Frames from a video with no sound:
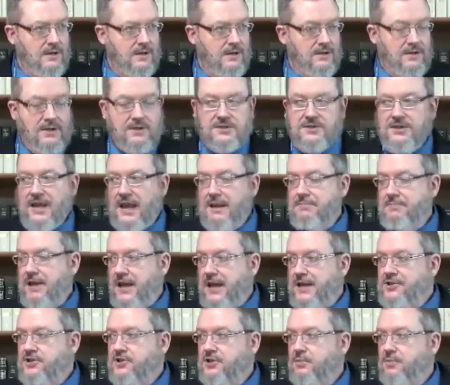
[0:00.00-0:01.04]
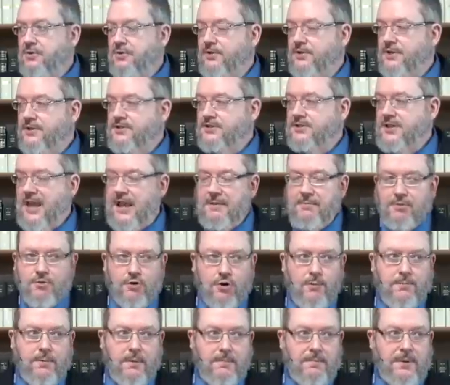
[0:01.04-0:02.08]
The same nation with the same
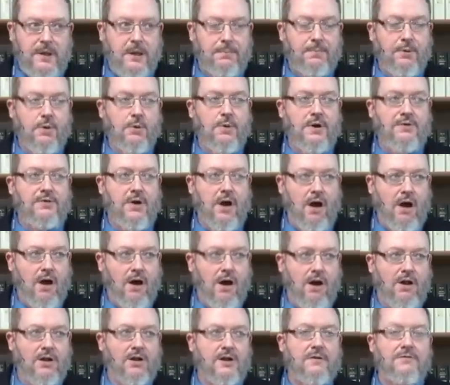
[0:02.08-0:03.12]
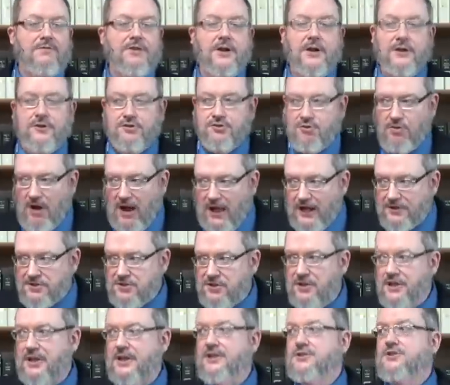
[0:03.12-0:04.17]
group of people with all of the
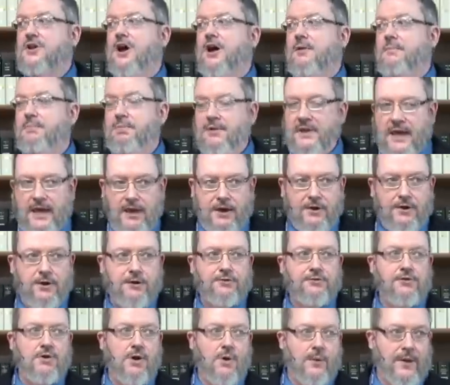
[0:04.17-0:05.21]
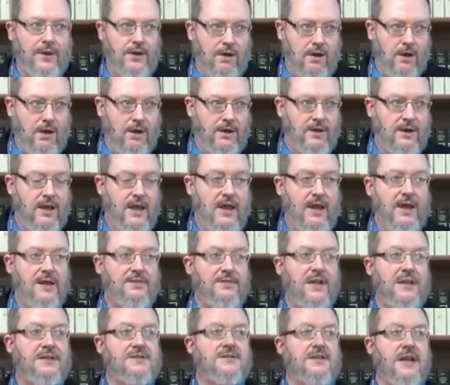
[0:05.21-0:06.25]
atrocities on planet Earth going on,
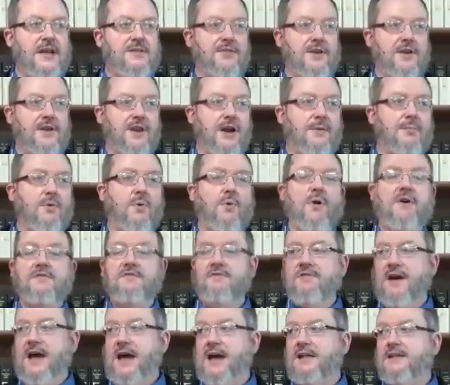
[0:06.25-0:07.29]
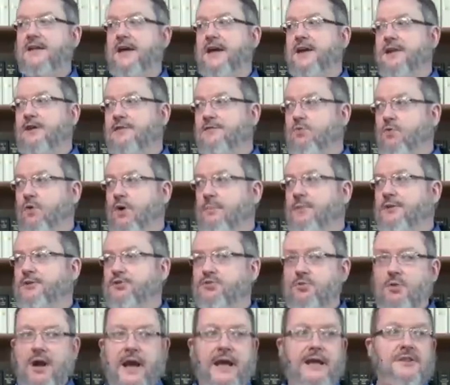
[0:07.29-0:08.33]
they say the number one violator of women's
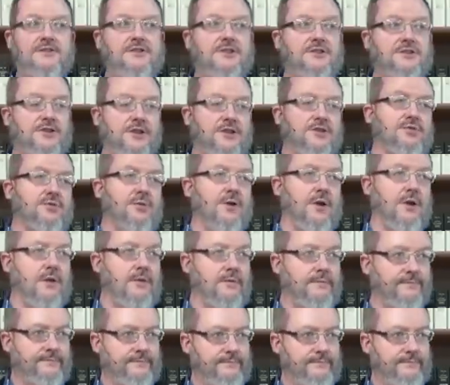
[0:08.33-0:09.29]
rights is Israel.